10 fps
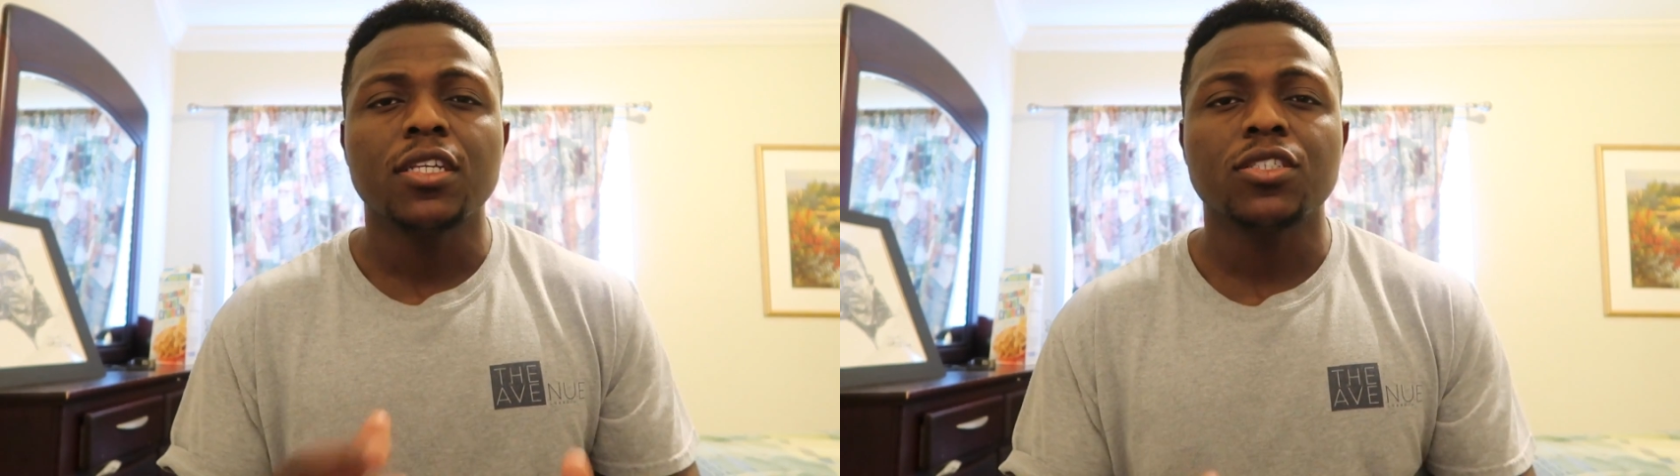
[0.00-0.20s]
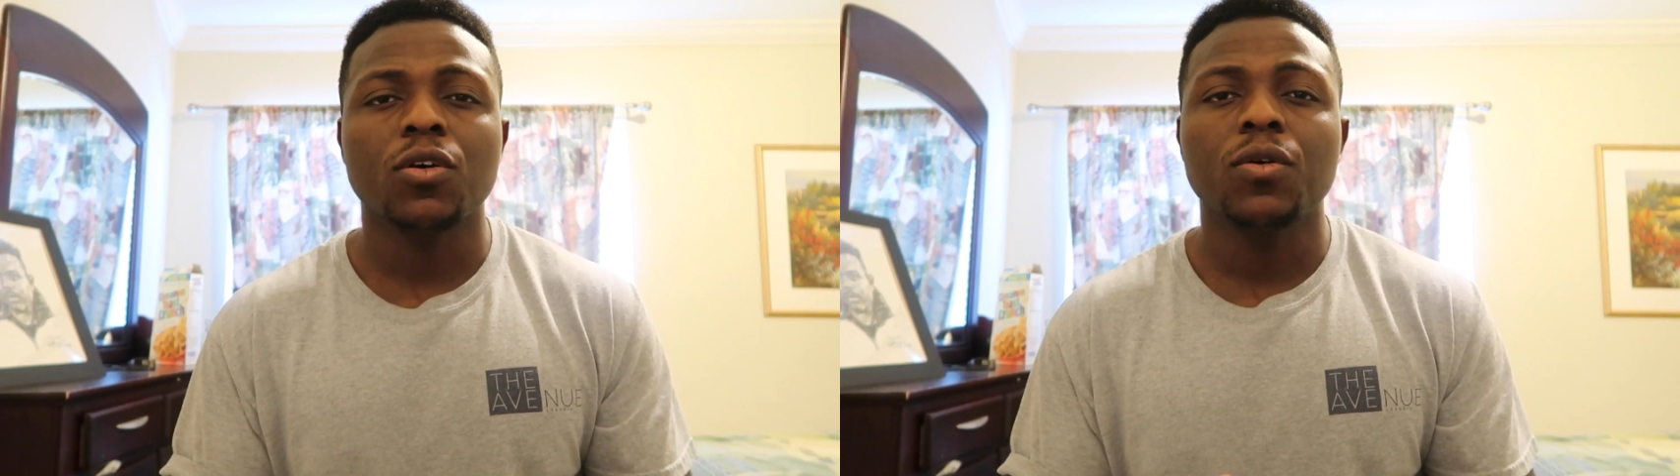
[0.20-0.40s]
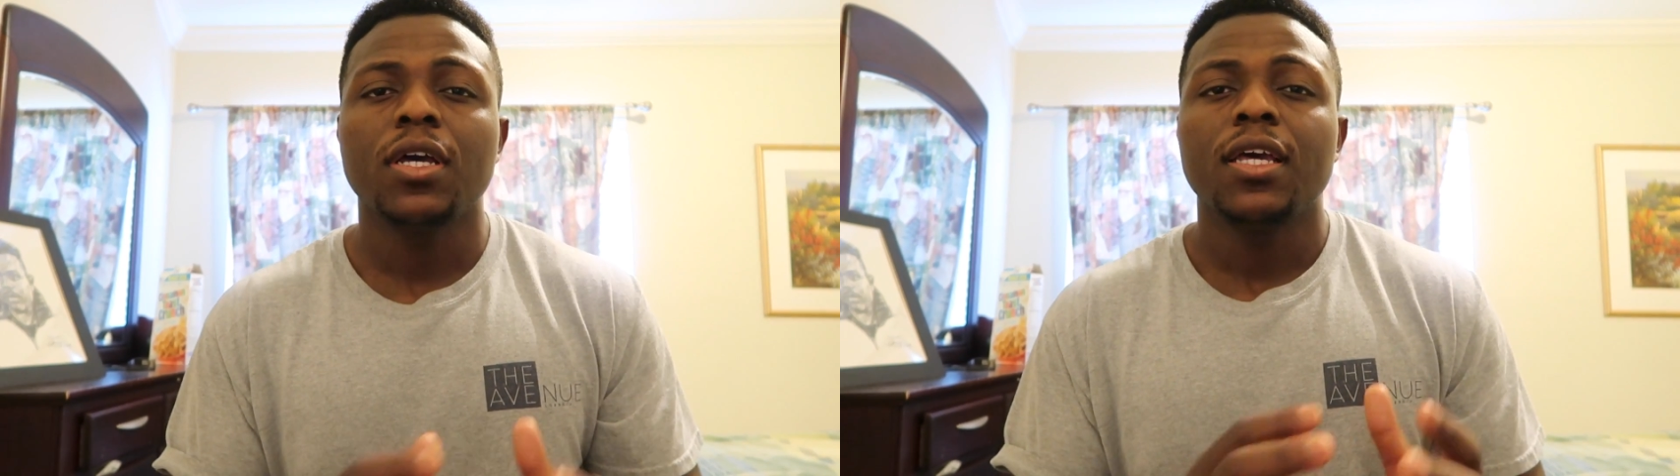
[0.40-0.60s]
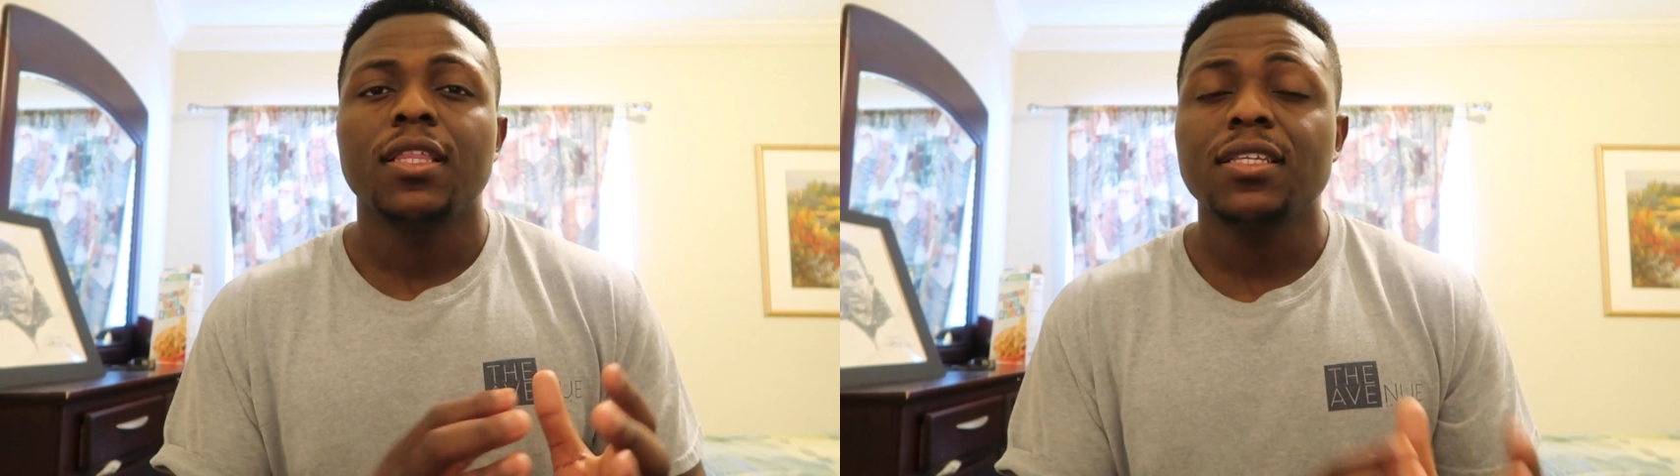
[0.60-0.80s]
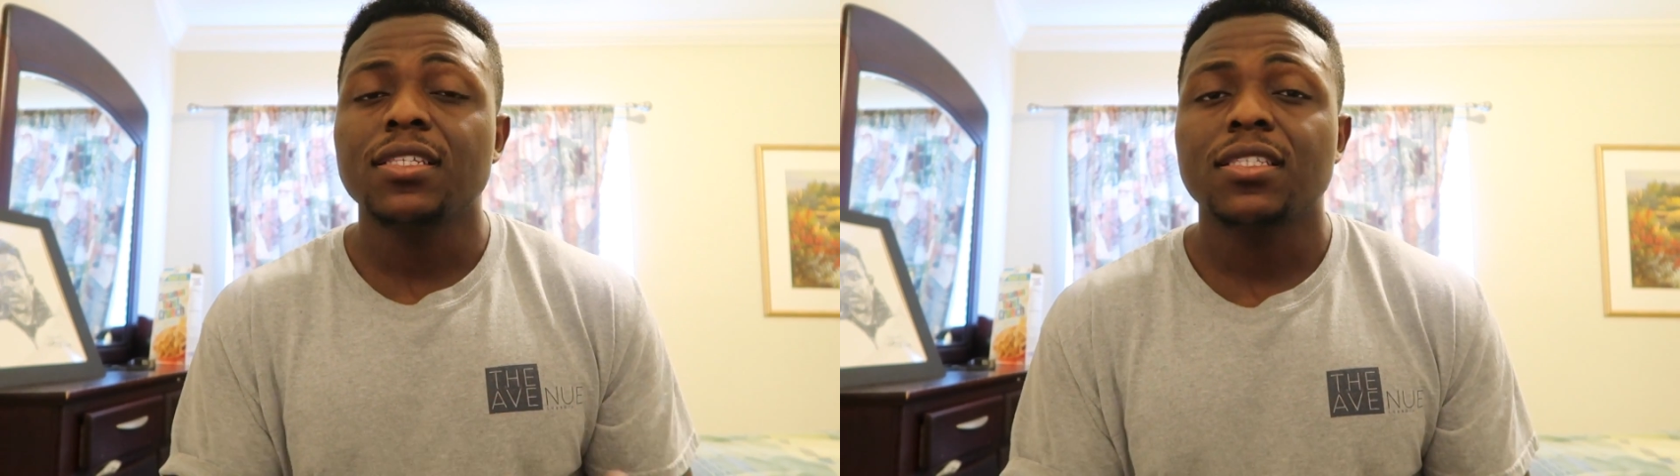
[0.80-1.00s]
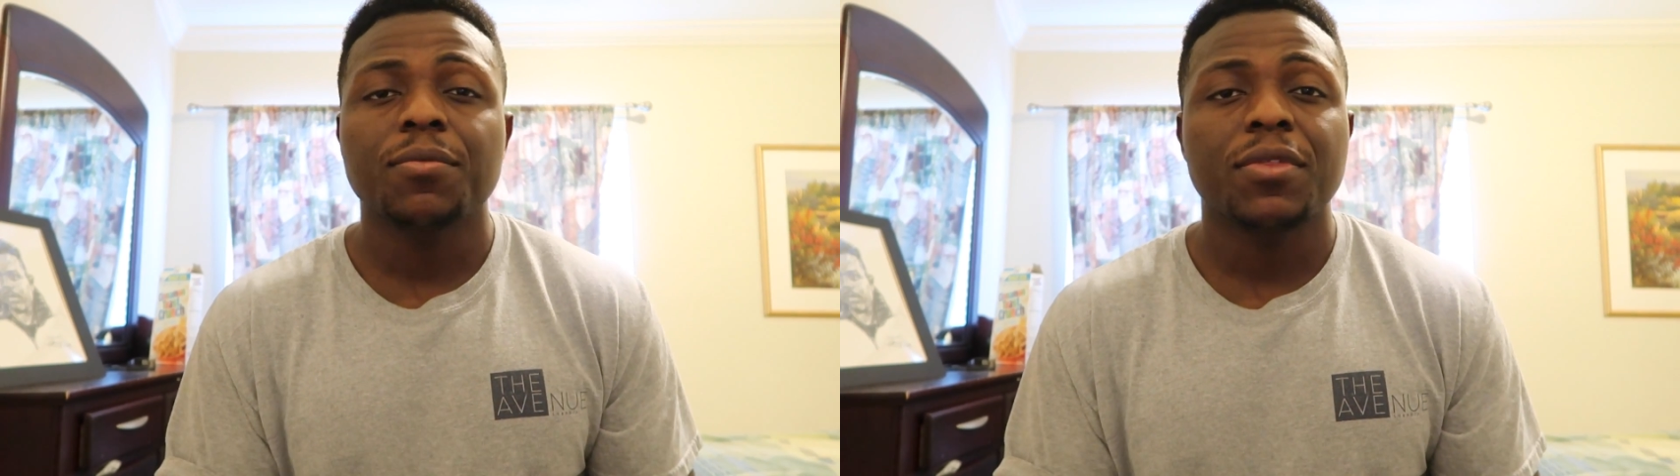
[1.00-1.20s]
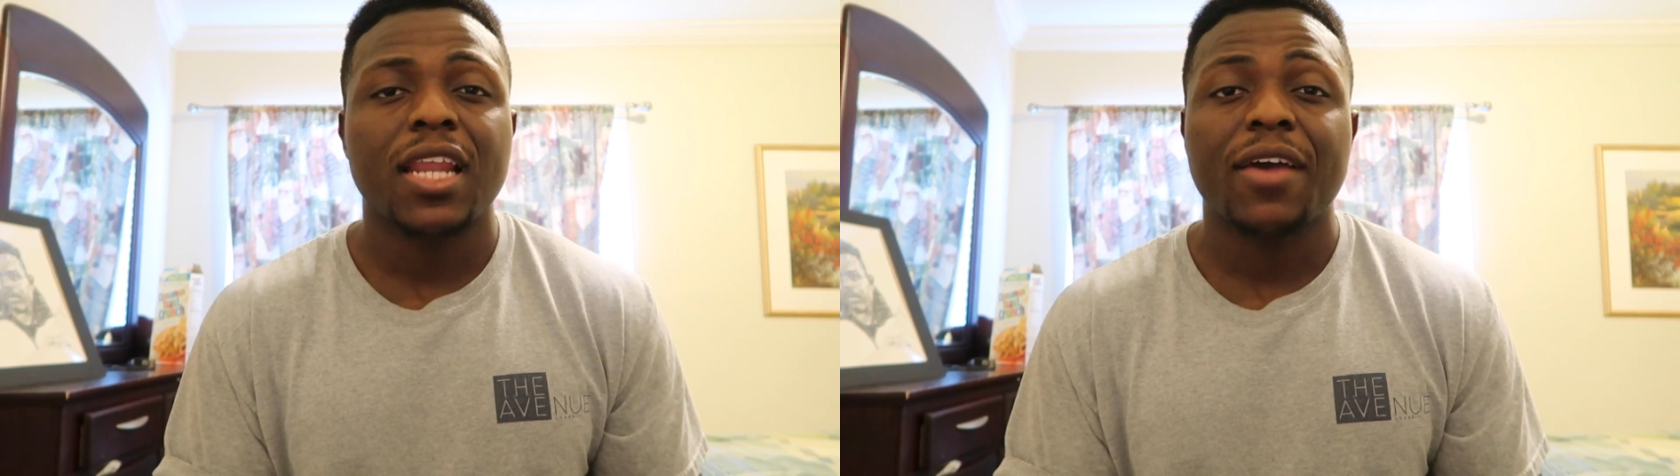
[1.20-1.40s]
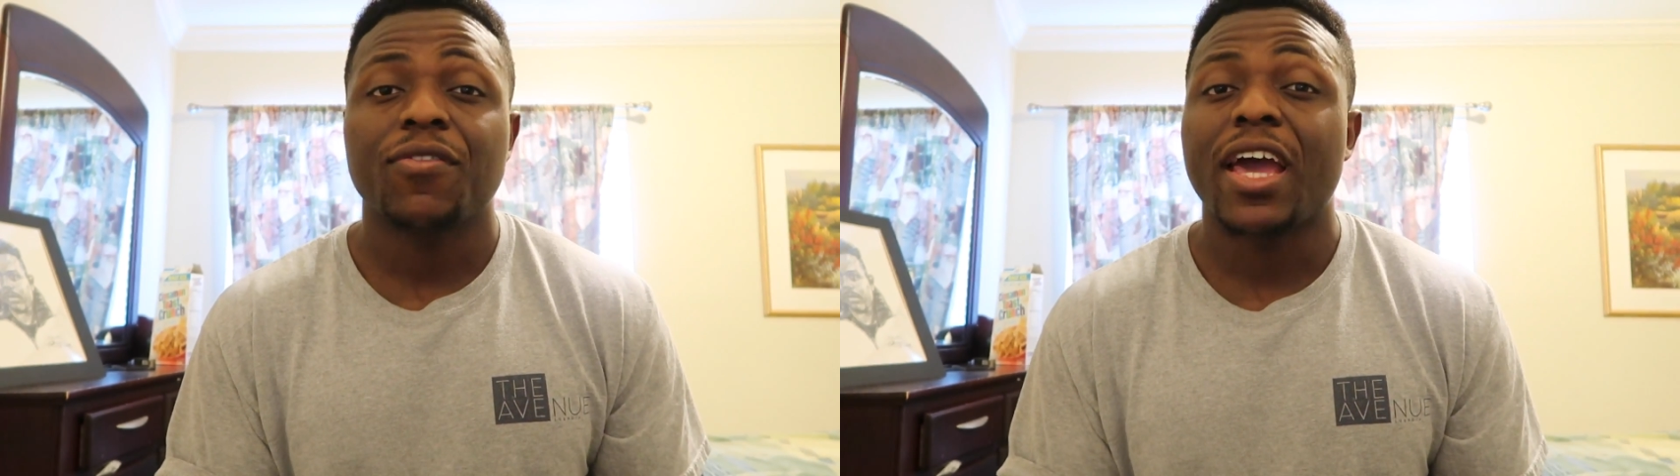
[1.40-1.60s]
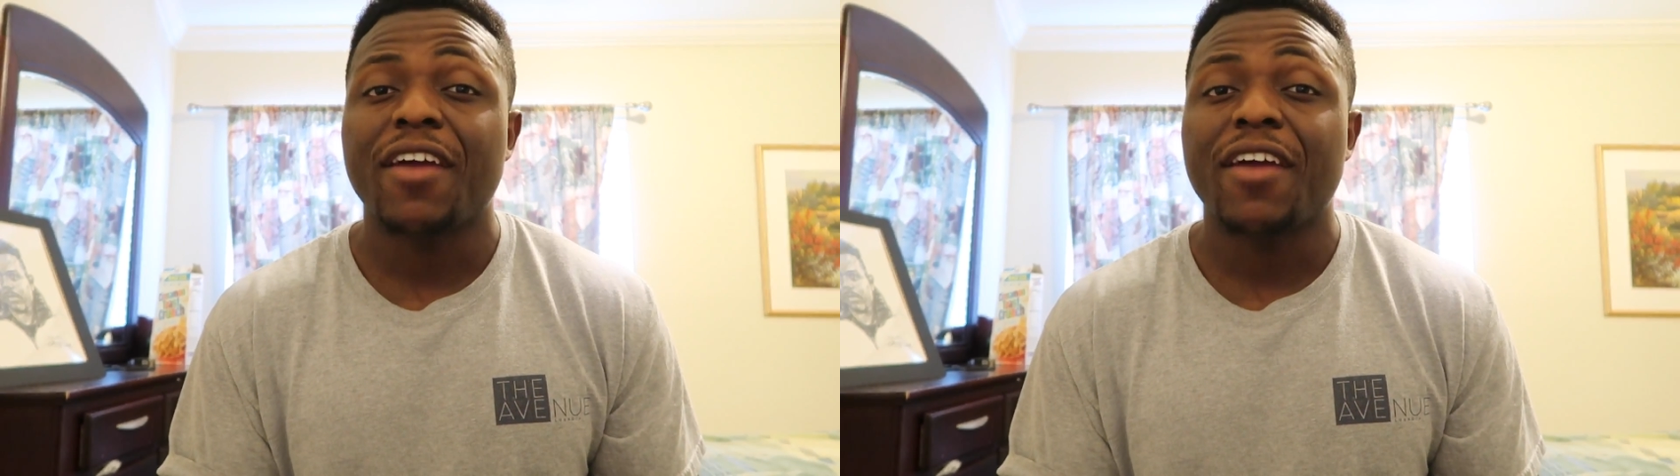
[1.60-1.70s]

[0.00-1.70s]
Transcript: So this is something I feel